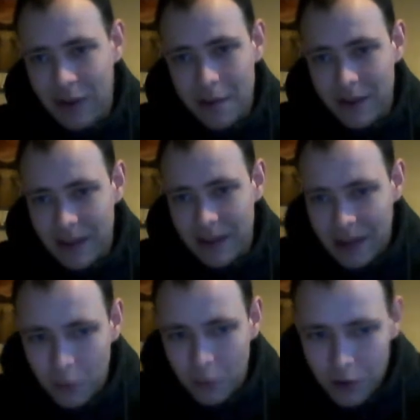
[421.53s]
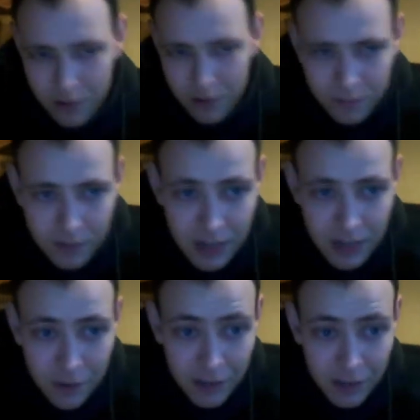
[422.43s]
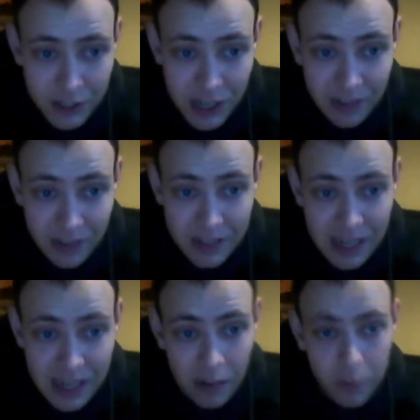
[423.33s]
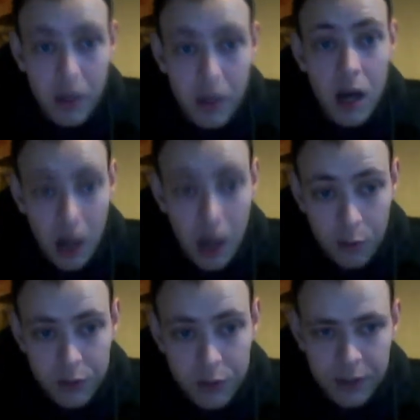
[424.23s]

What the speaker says: it, then I would definitely check this album out.